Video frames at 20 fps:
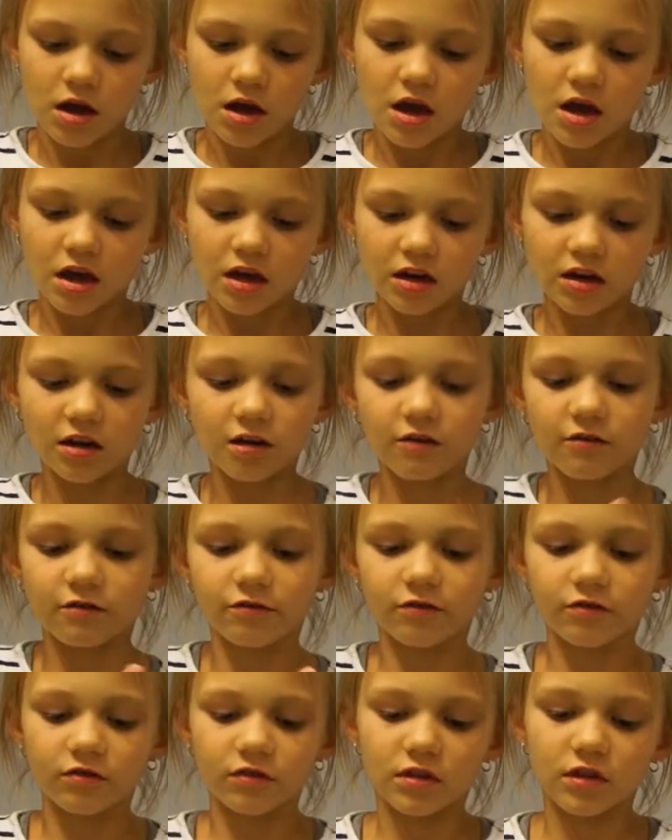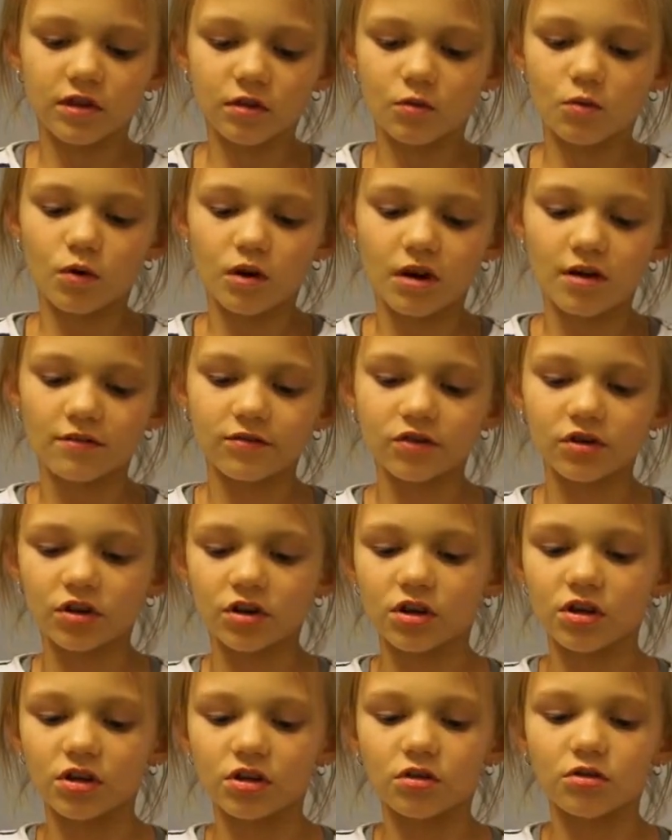And if whatever
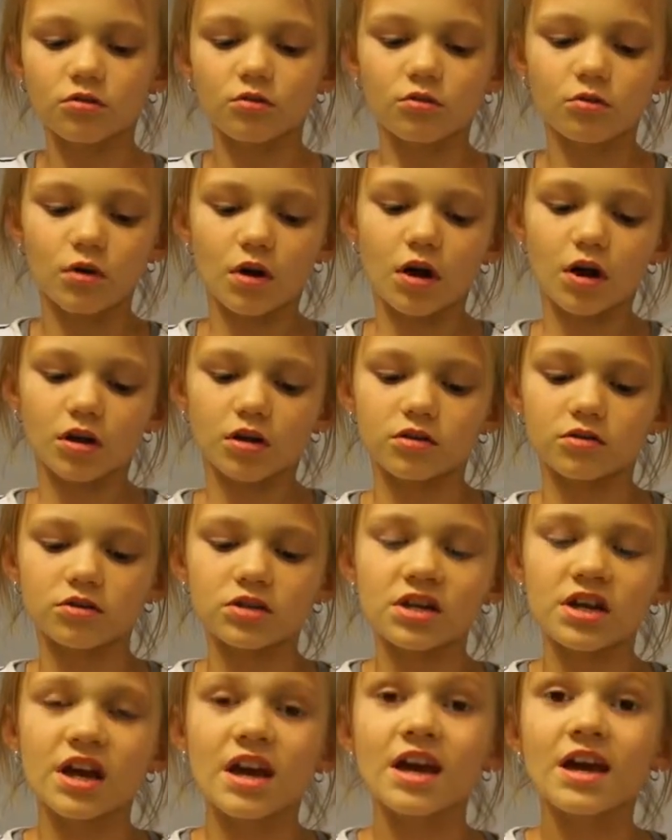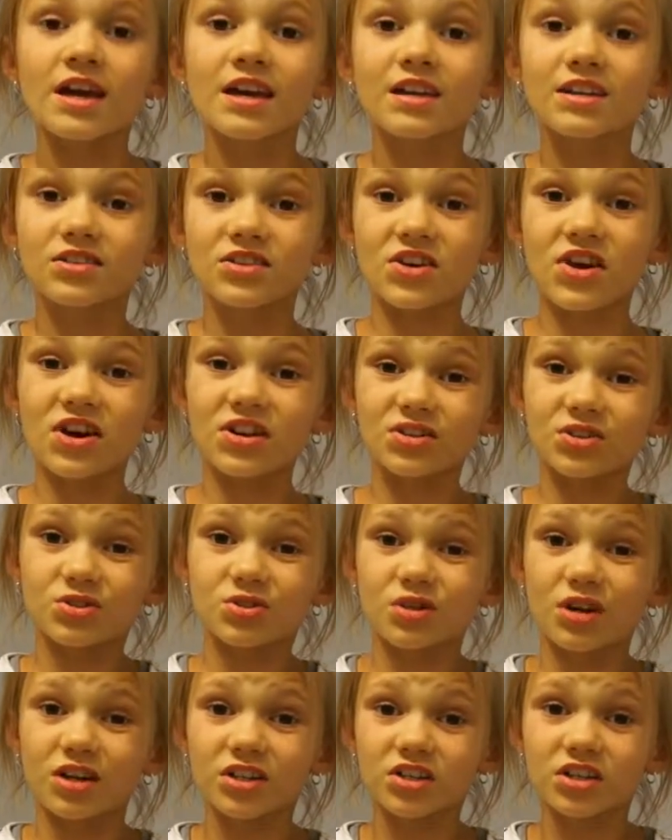you are using is not
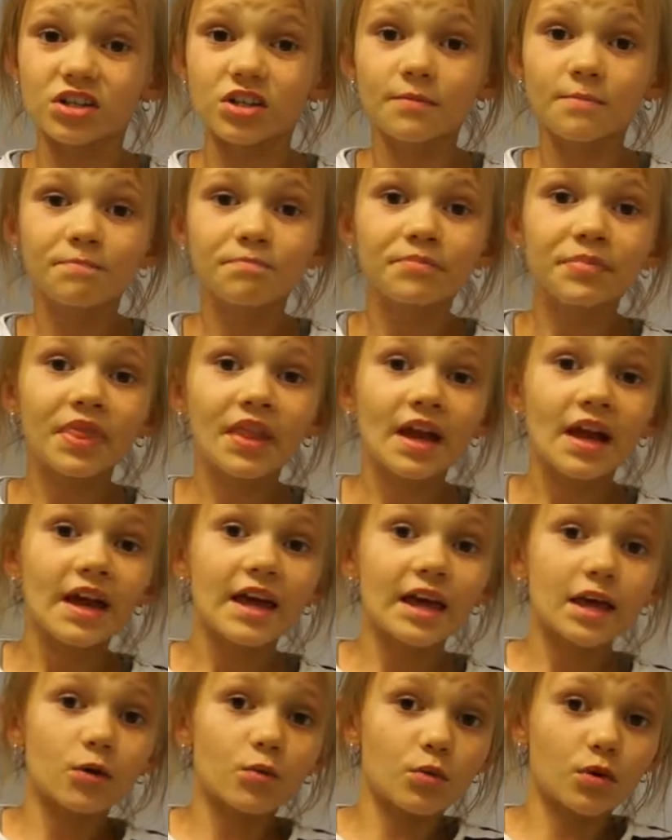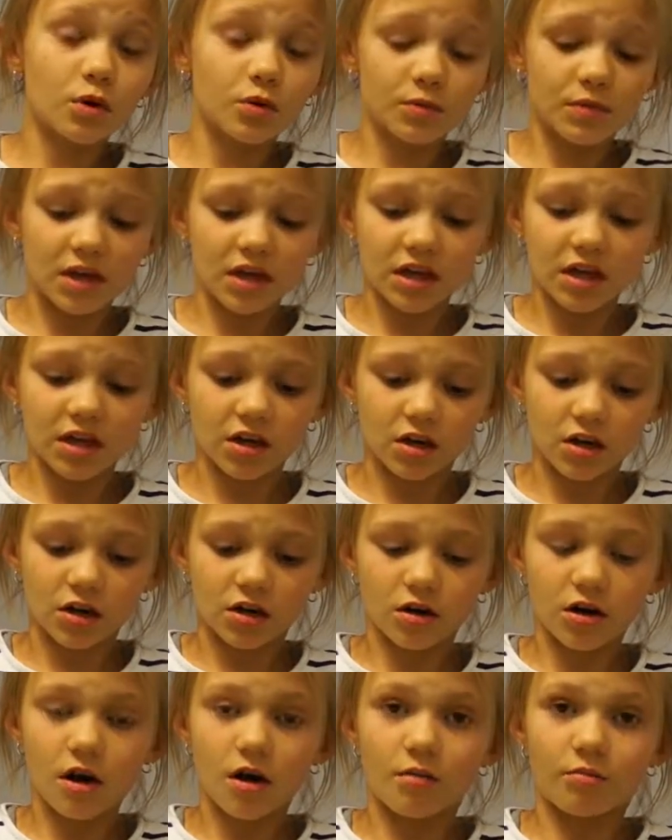stretchy, it will make
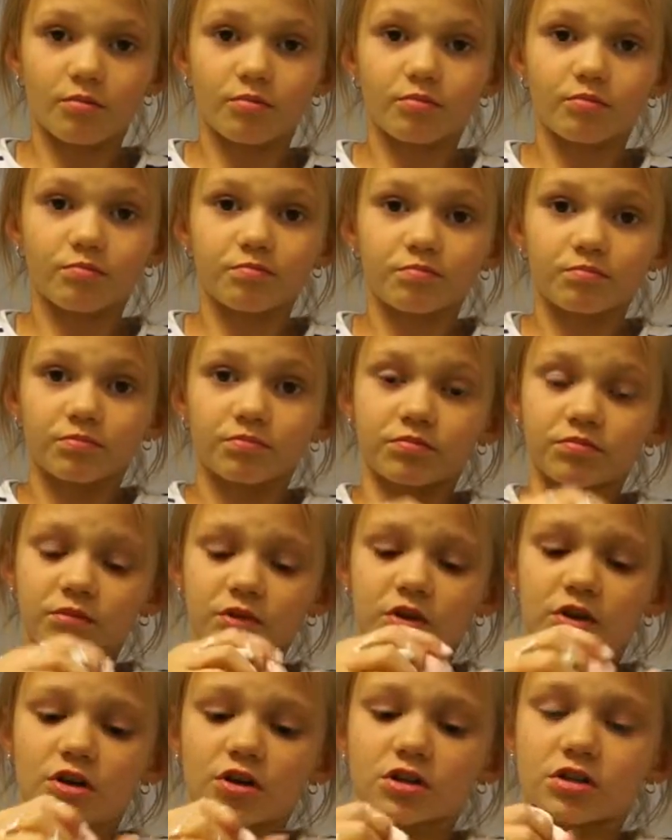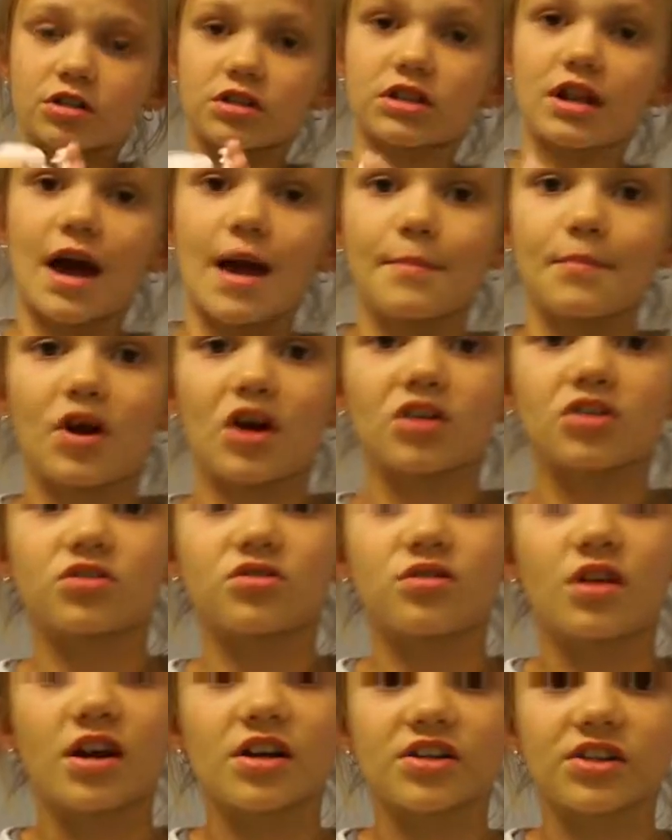your slime not
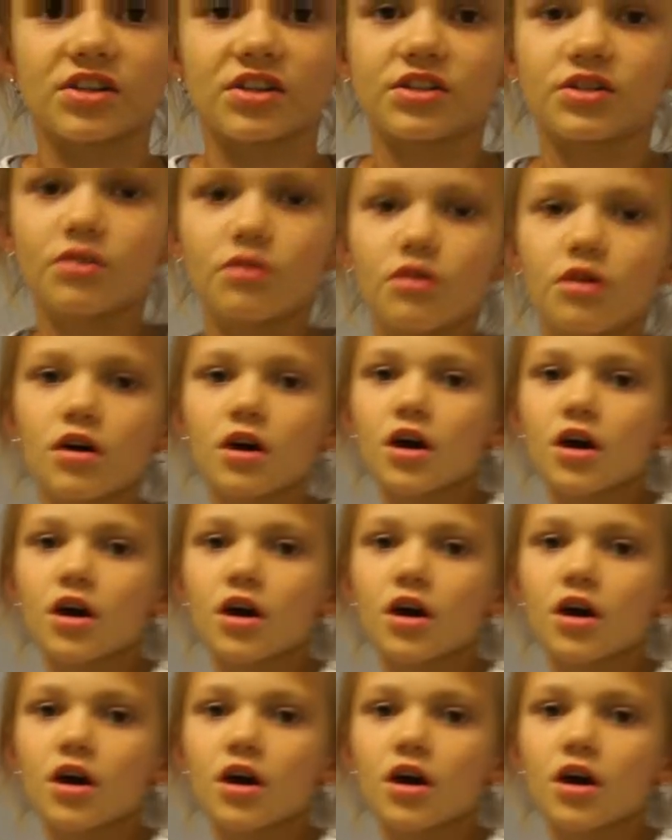stretchy. So